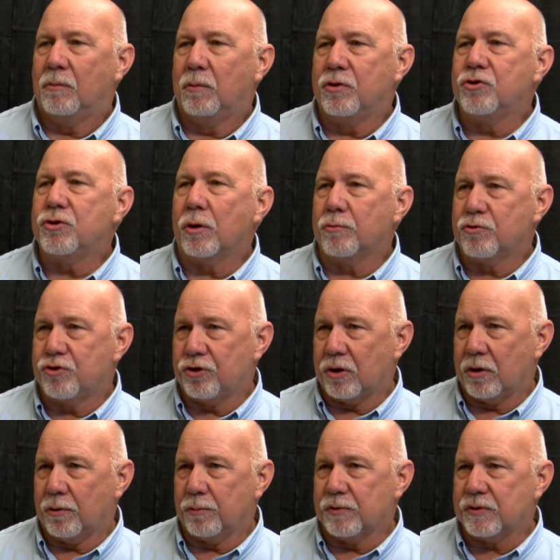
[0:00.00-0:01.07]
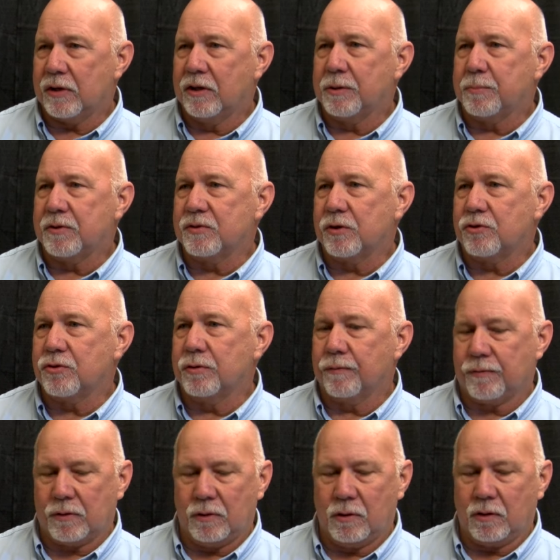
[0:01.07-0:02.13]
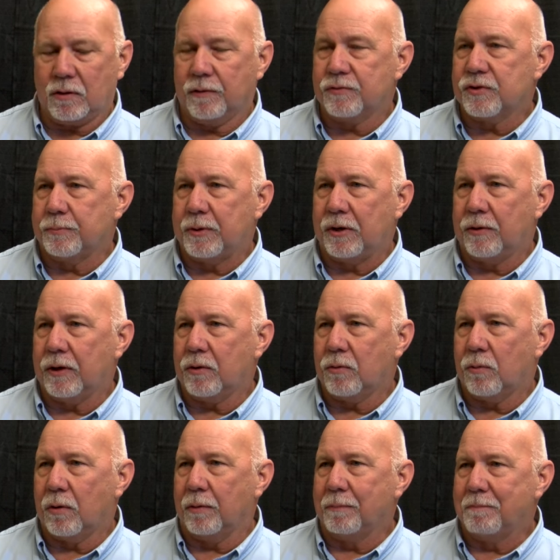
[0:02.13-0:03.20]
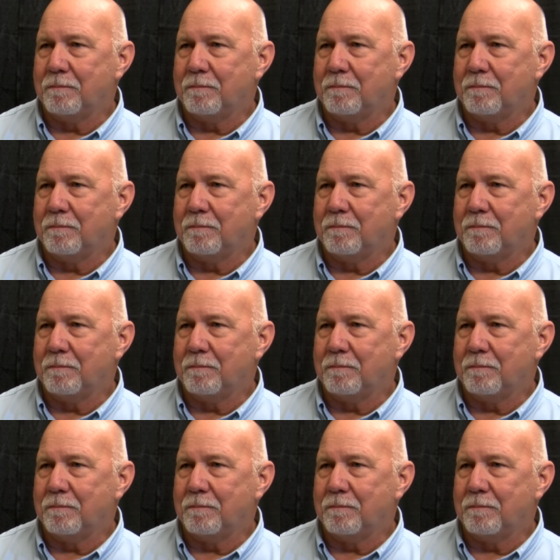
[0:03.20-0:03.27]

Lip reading: with Joan Jones in the position of Clerk of Superior Court?